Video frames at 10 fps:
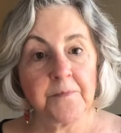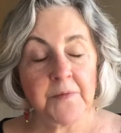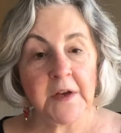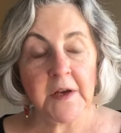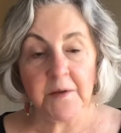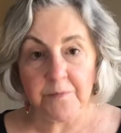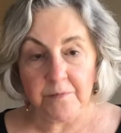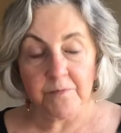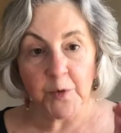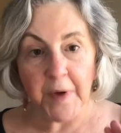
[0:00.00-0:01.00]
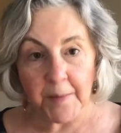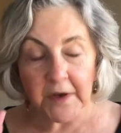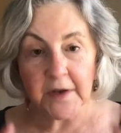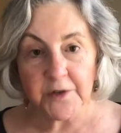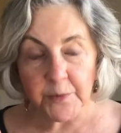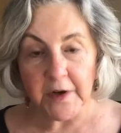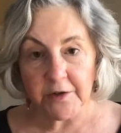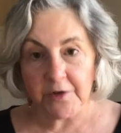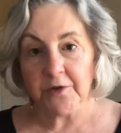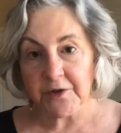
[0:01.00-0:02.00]
the Republicans want
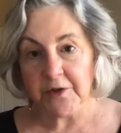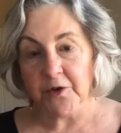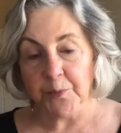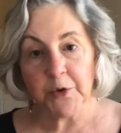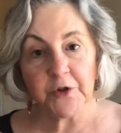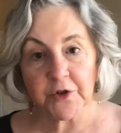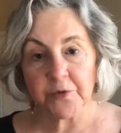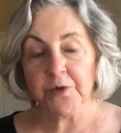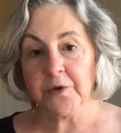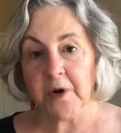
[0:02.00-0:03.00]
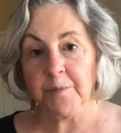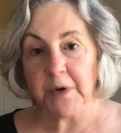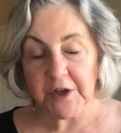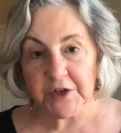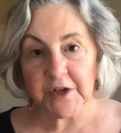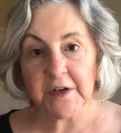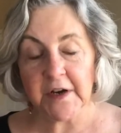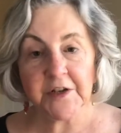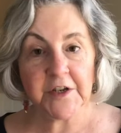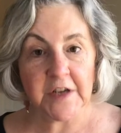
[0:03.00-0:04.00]
to still push through a budget
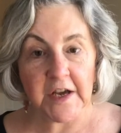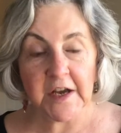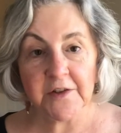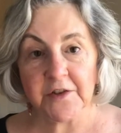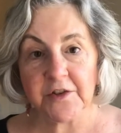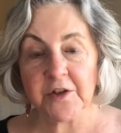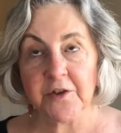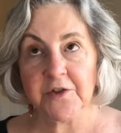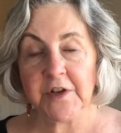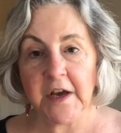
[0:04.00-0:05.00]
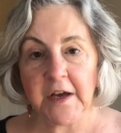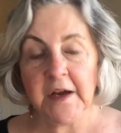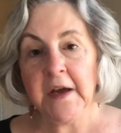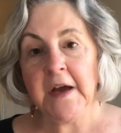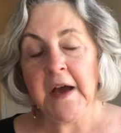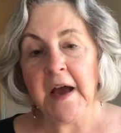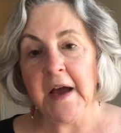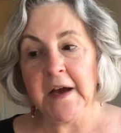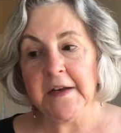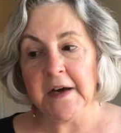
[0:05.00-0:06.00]
on today, this is Thursday,
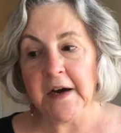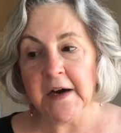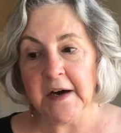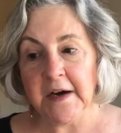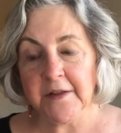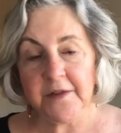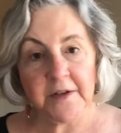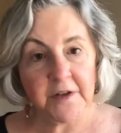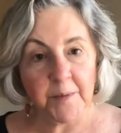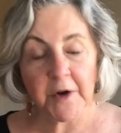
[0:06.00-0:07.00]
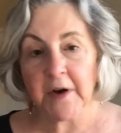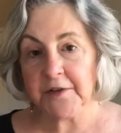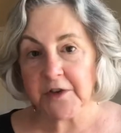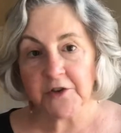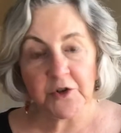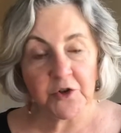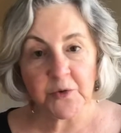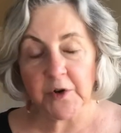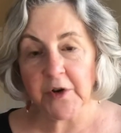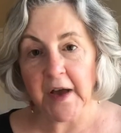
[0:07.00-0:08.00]
and uh, the Democrats, as
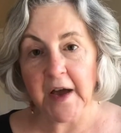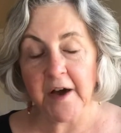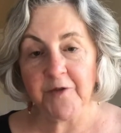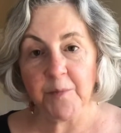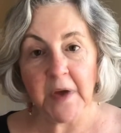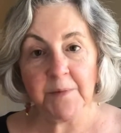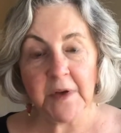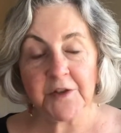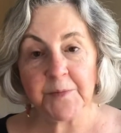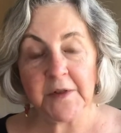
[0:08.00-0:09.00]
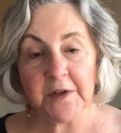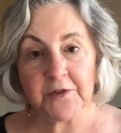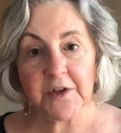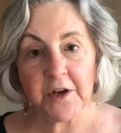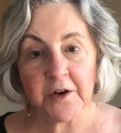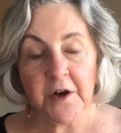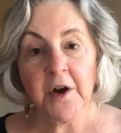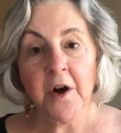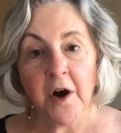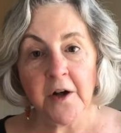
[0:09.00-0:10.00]
usual, have amendments. But this year,
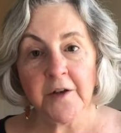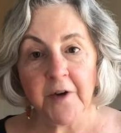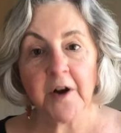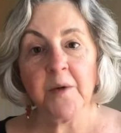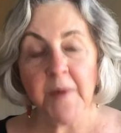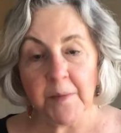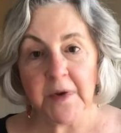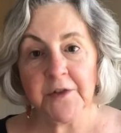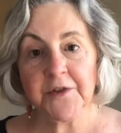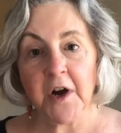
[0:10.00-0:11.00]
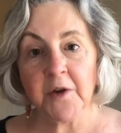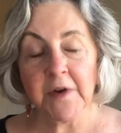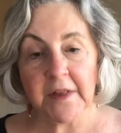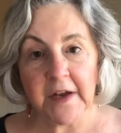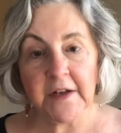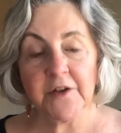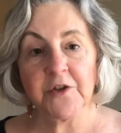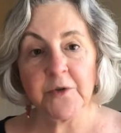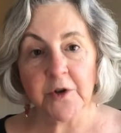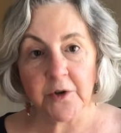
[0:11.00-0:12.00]
all of our amendments are related
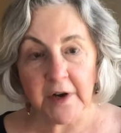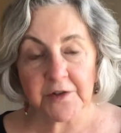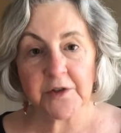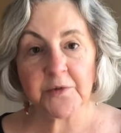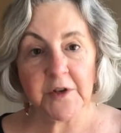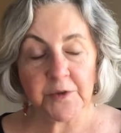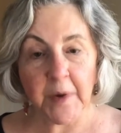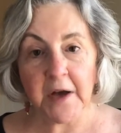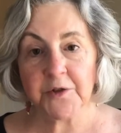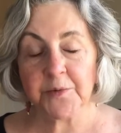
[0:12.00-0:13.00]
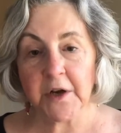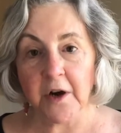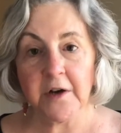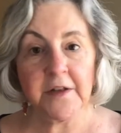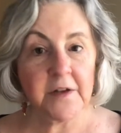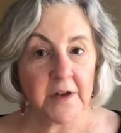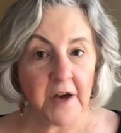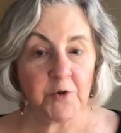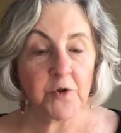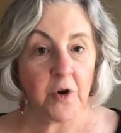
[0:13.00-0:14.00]
to a crisis response regarding the
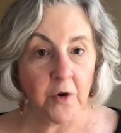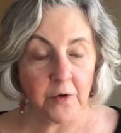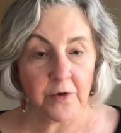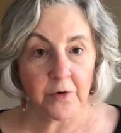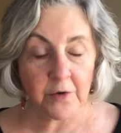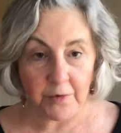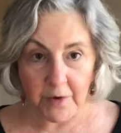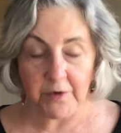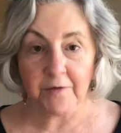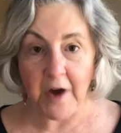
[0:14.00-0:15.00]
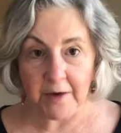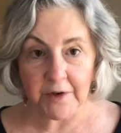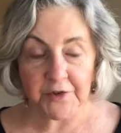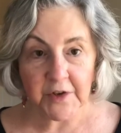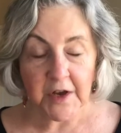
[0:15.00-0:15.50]
novel co coronavirus.